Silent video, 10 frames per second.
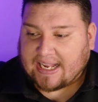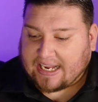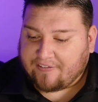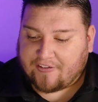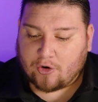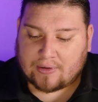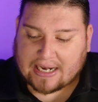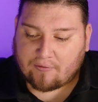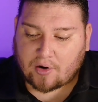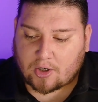If you
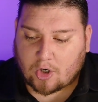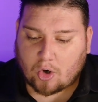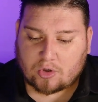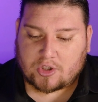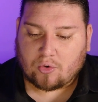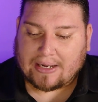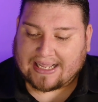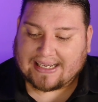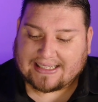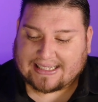never go through
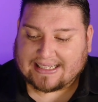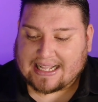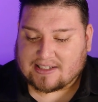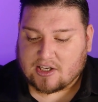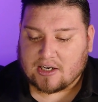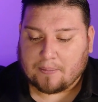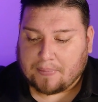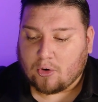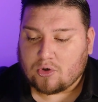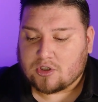anything that's going to
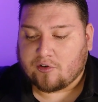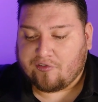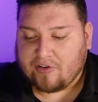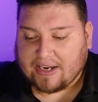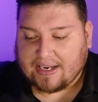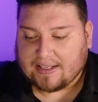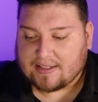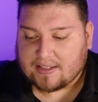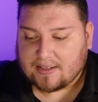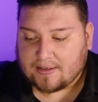build your
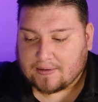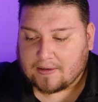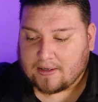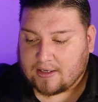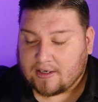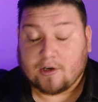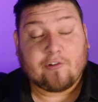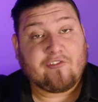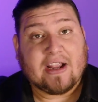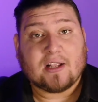faith
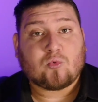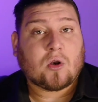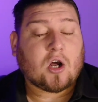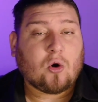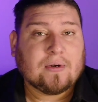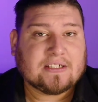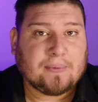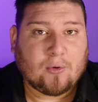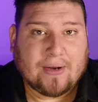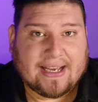will always
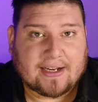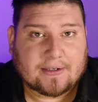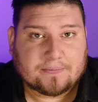be weak.